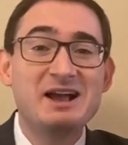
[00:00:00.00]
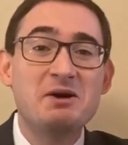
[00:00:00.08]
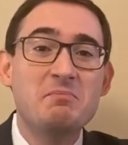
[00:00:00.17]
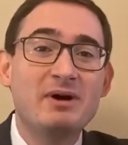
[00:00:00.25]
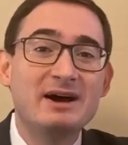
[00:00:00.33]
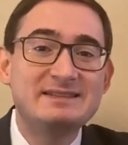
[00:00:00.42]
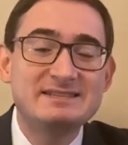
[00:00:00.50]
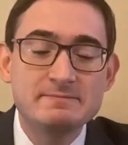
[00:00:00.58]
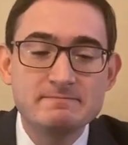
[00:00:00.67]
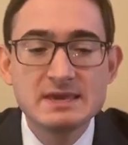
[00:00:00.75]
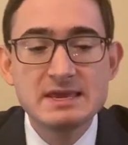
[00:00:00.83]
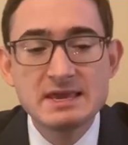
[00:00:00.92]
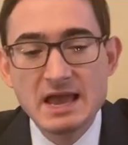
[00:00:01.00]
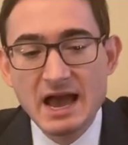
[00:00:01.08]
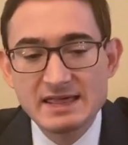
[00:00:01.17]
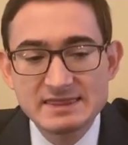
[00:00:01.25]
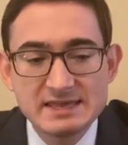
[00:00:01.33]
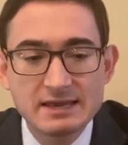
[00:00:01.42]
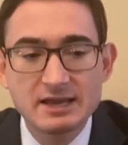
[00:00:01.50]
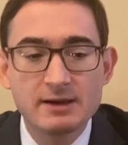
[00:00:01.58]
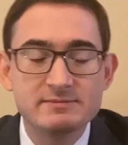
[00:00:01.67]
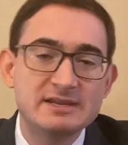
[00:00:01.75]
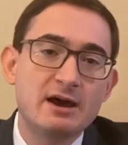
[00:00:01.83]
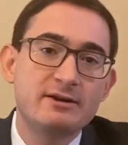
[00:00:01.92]
But to me, I think it
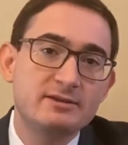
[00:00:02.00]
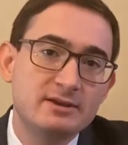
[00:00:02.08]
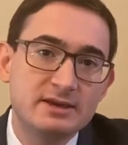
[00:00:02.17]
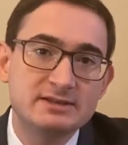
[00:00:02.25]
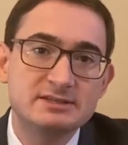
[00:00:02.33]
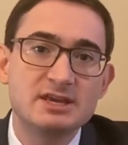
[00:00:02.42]
comes down to this.